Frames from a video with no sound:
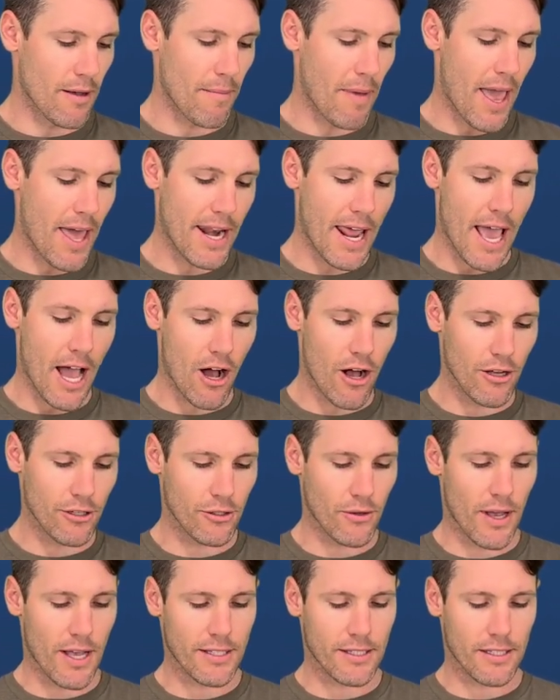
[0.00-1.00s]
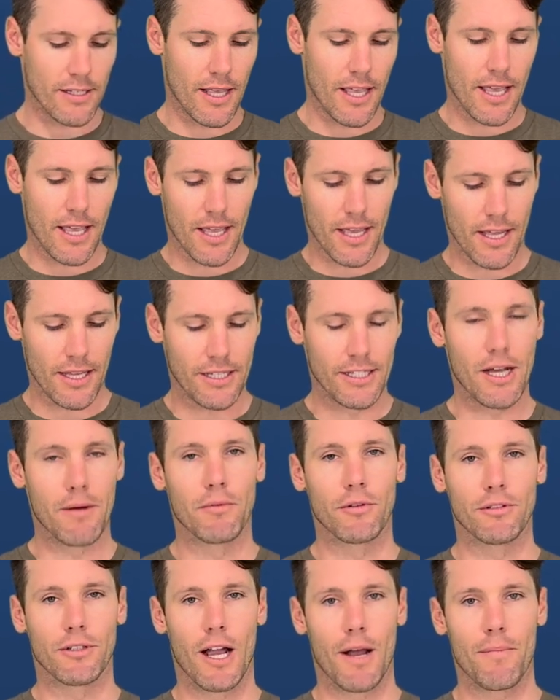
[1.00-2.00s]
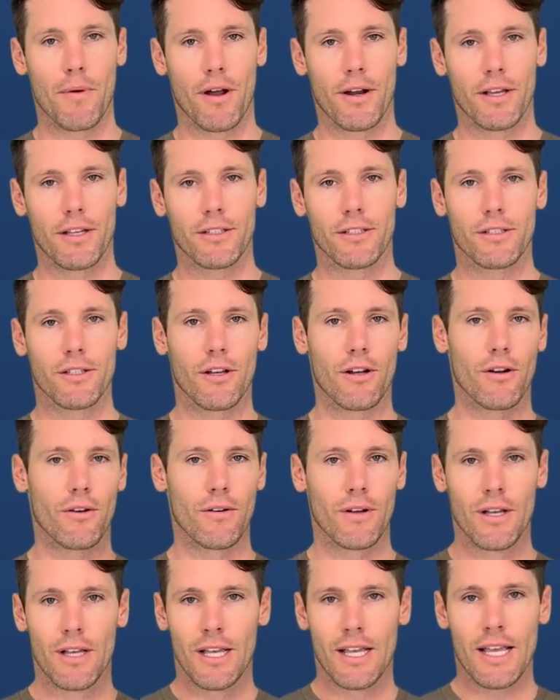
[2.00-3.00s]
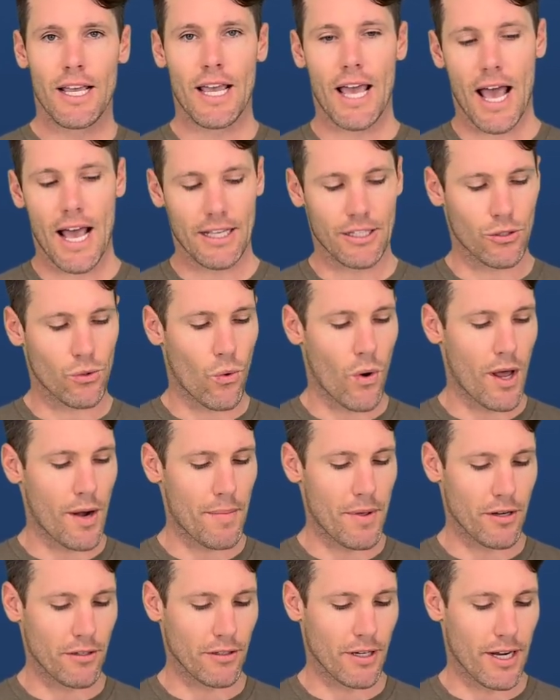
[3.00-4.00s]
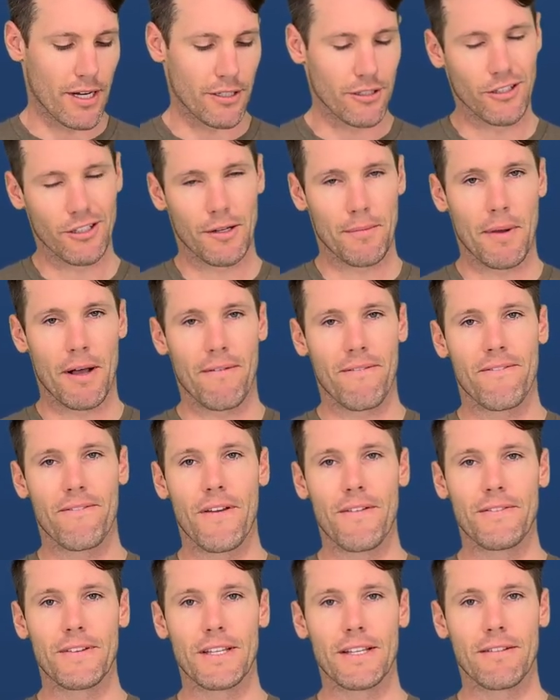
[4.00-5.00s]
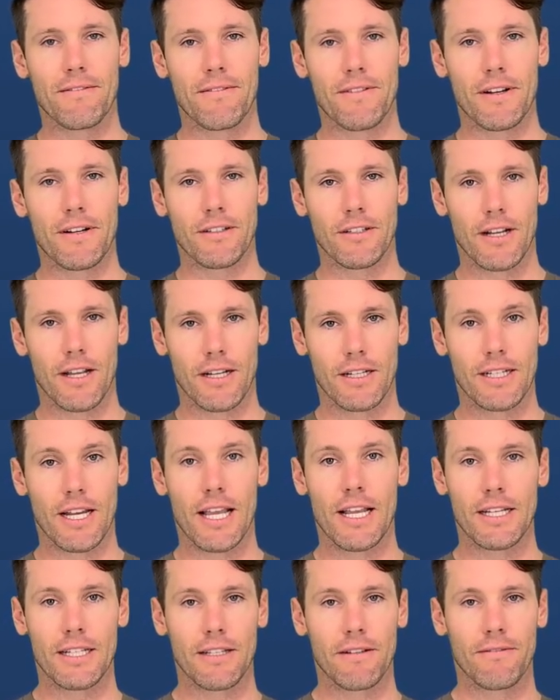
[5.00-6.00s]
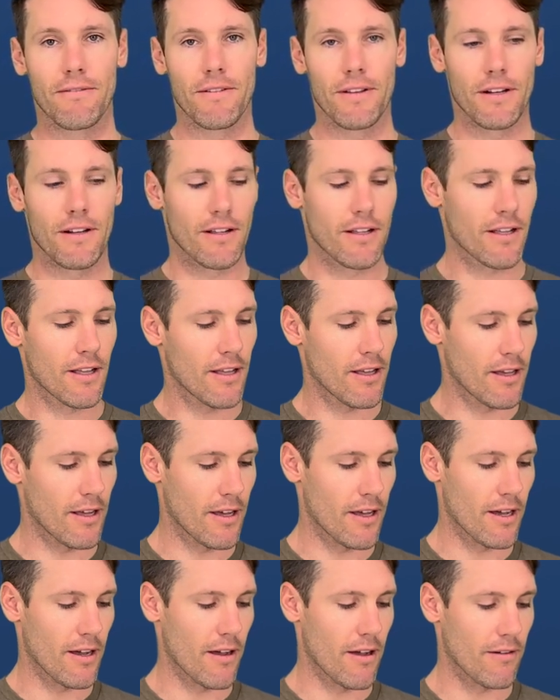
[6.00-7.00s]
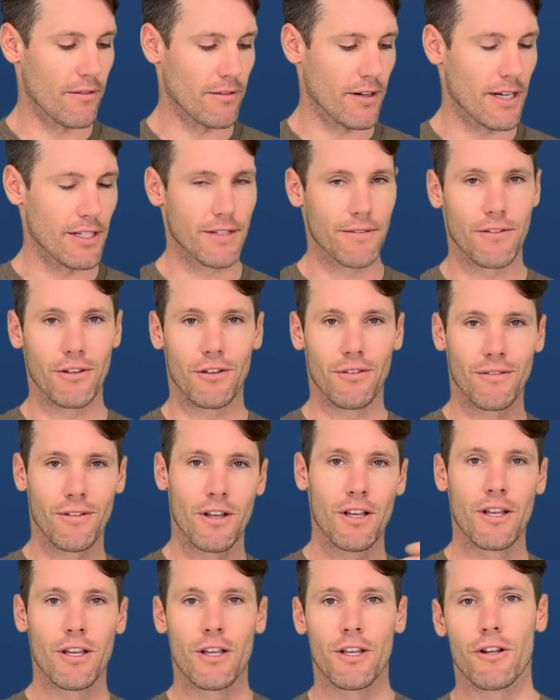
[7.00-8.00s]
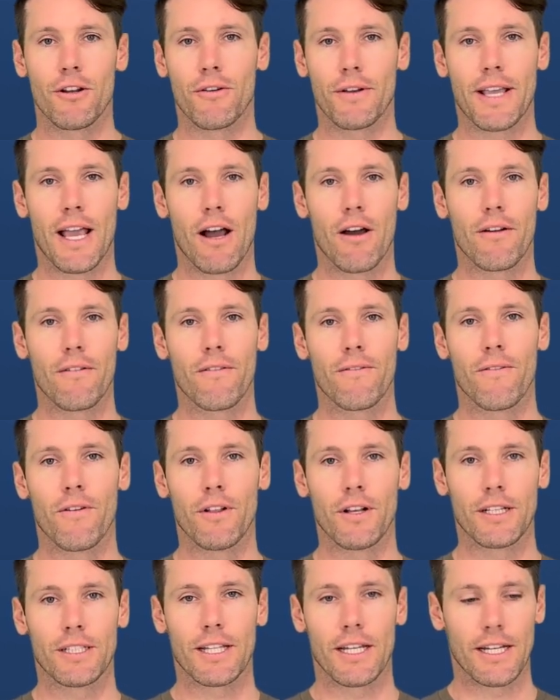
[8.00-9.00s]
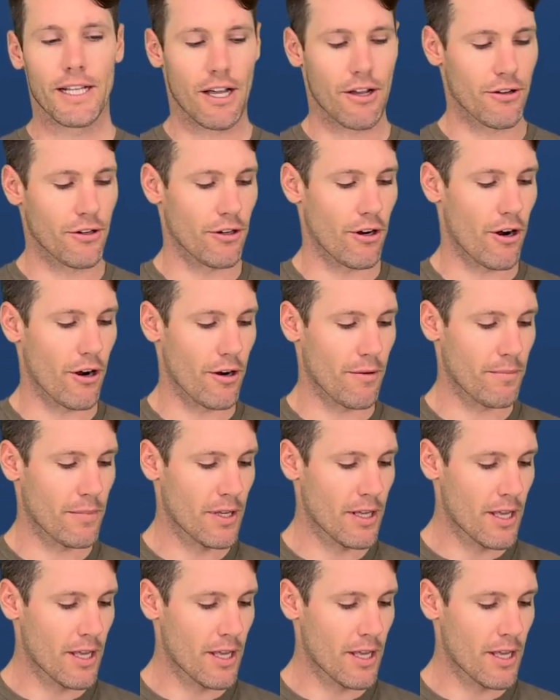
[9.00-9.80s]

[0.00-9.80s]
And it also has a double wrap on it, so it has quite a bit of range. We're looking about 15 feet of range, 18 feet of range if you count fully extending out your arm.